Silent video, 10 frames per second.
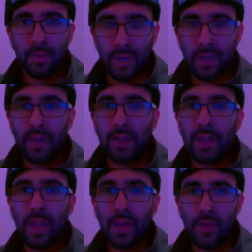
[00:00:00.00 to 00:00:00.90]
because
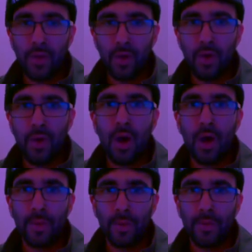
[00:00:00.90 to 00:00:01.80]
they will go up
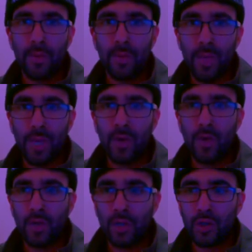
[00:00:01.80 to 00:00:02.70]
when
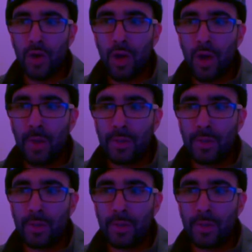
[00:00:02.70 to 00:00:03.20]
Bitcoin drops.